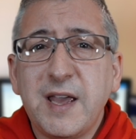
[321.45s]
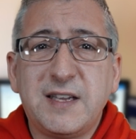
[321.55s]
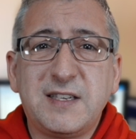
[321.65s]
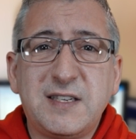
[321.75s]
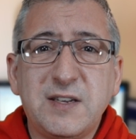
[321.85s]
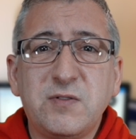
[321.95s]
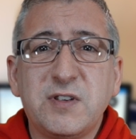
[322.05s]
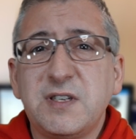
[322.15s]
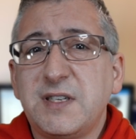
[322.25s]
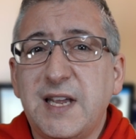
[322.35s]
It still
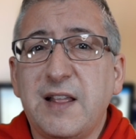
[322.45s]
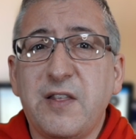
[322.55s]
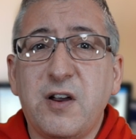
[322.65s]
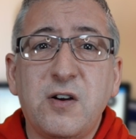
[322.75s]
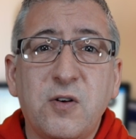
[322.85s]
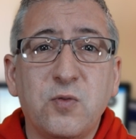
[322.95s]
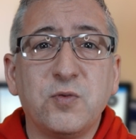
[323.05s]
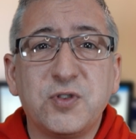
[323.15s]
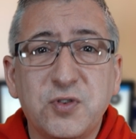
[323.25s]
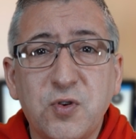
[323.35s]
doesn't tell the whole
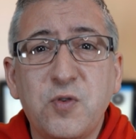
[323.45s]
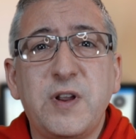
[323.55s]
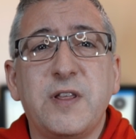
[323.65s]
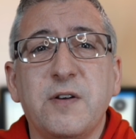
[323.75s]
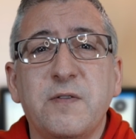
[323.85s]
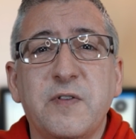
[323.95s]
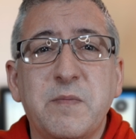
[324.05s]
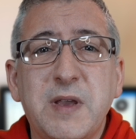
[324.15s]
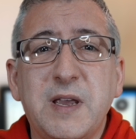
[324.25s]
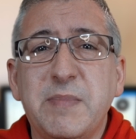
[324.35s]
story though for
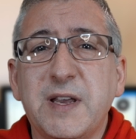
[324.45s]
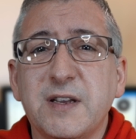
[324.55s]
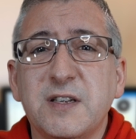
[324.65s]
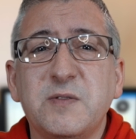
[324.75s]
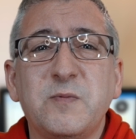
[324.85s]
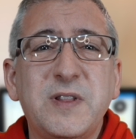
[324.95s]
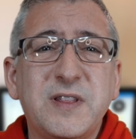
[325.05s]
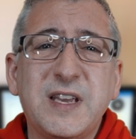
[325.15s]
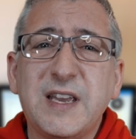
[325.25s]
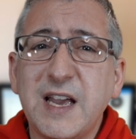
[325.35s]
me because with
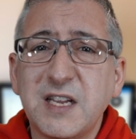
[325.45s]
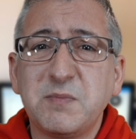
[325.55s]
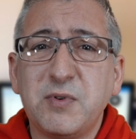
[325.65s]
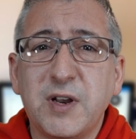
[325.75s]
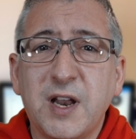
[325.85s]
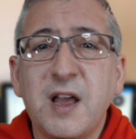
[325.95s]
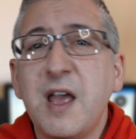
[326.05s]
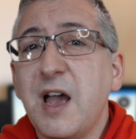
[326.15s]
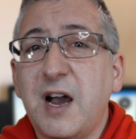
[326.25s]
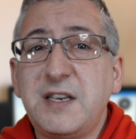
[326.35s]
the gas boiler,
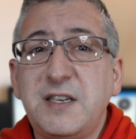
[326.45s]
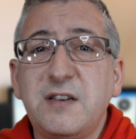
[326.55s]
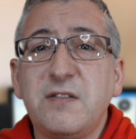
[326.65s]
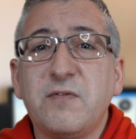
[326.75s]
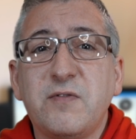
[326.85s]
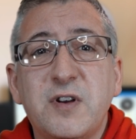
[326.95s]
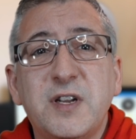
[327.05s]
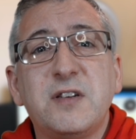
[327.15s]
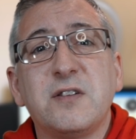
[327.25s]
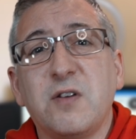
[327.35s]
I didn't run
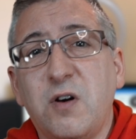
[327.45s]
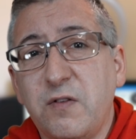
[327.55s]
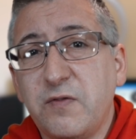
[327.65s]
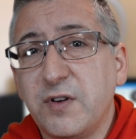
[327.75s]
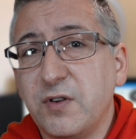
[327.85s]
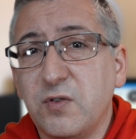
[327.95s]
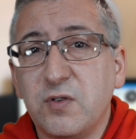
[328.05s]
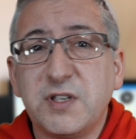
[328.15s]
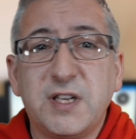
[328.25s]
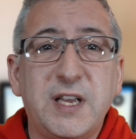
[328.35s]
it as often
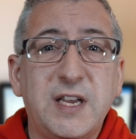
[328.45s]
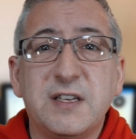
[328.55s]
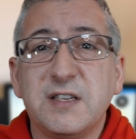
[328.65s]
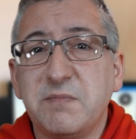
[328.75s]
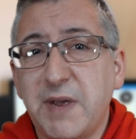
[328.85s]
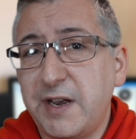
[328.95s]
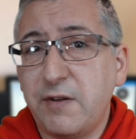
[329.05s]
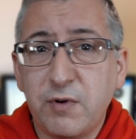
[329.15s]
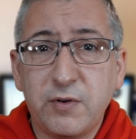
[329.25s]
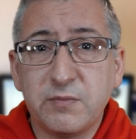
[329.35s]
or to heat as many
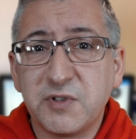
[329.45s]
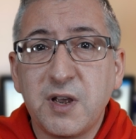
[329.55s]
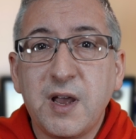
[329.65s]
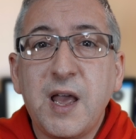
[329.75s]
rooms.